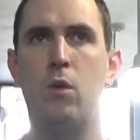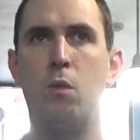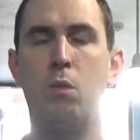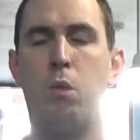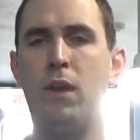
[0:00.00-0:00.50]

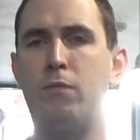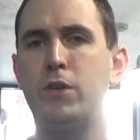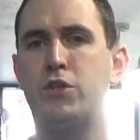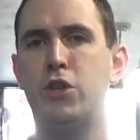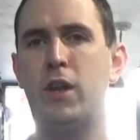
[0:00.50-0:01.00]
Well, what if
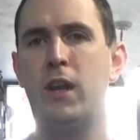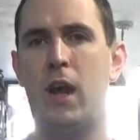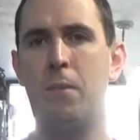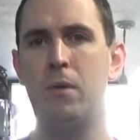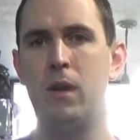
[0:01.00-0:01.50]
we shook it
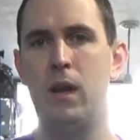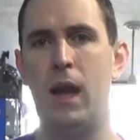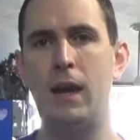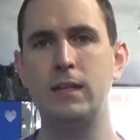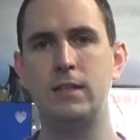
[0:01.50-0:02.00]
up,
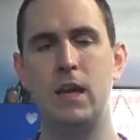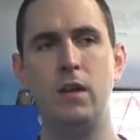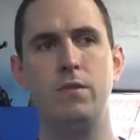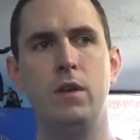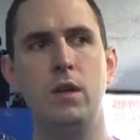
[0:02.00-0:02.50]
and instead
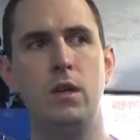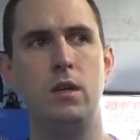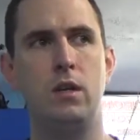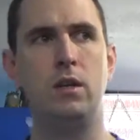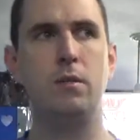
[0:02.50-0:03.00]
of
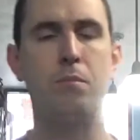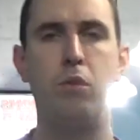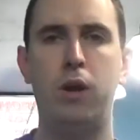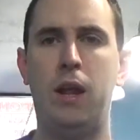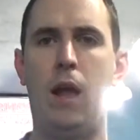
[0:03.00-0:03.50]

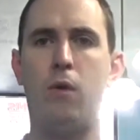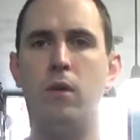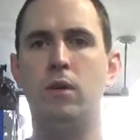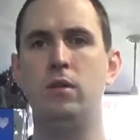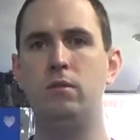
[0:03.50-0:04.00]
putting
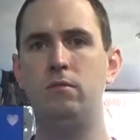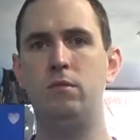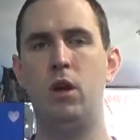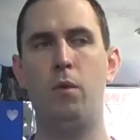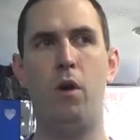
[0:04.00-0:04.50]
out,
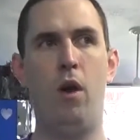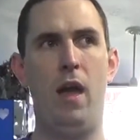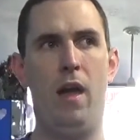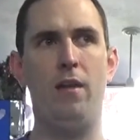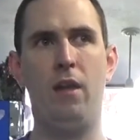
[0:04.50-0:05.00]
you know,
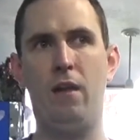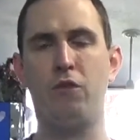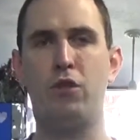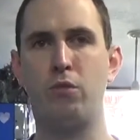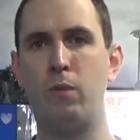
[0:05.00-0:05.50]

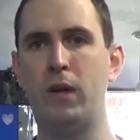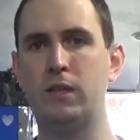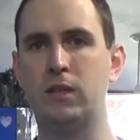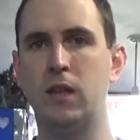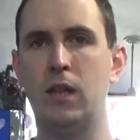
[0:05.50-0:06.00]
every 3 weeks
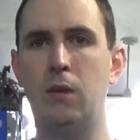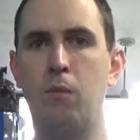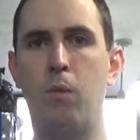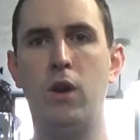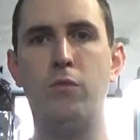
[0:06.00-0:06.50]
it's something,
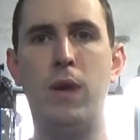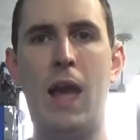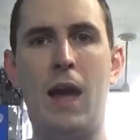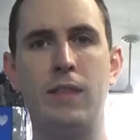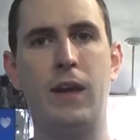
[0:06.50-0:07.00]
what if we
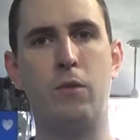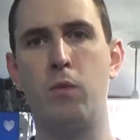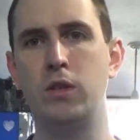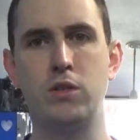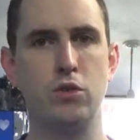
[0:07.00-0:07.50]
had like
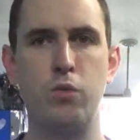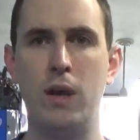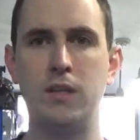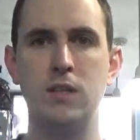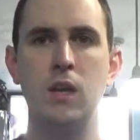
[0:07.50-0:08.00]
once or
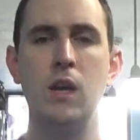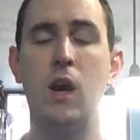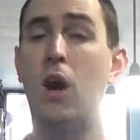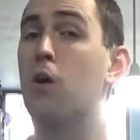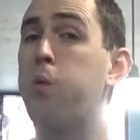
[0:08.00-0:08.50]
twice
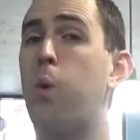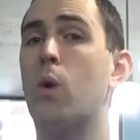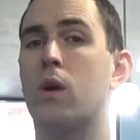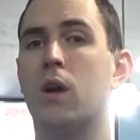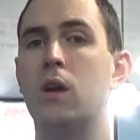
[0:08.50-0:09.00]
a
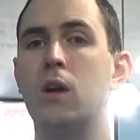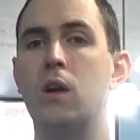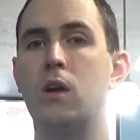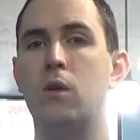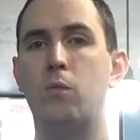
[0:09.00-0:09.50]
quarter,
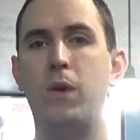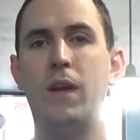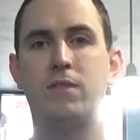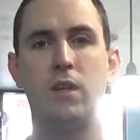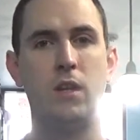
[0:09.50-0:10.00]
we
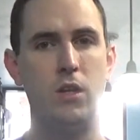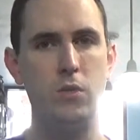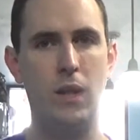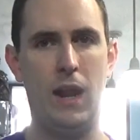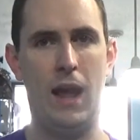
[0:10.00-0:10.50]
have something
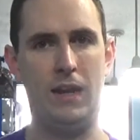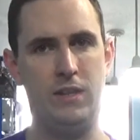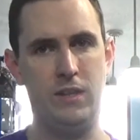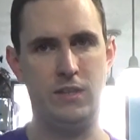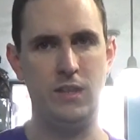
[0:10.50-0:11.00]
new get added
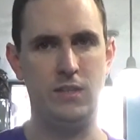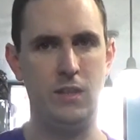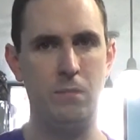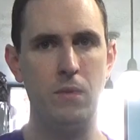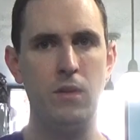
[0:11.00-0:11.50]
to the
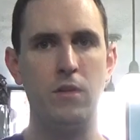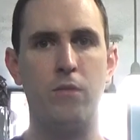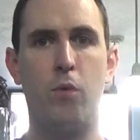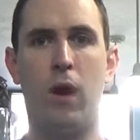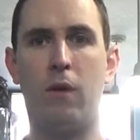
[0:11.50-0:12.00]
system
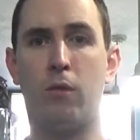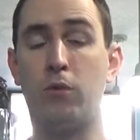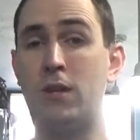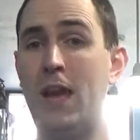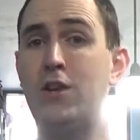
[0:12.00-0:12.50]
for a
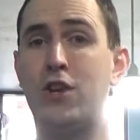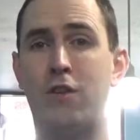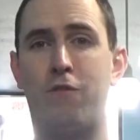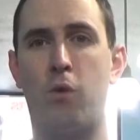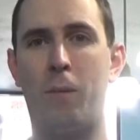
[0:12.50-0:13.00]
rotation
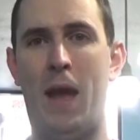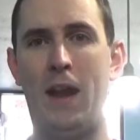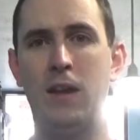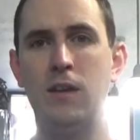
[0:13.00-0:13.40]
format?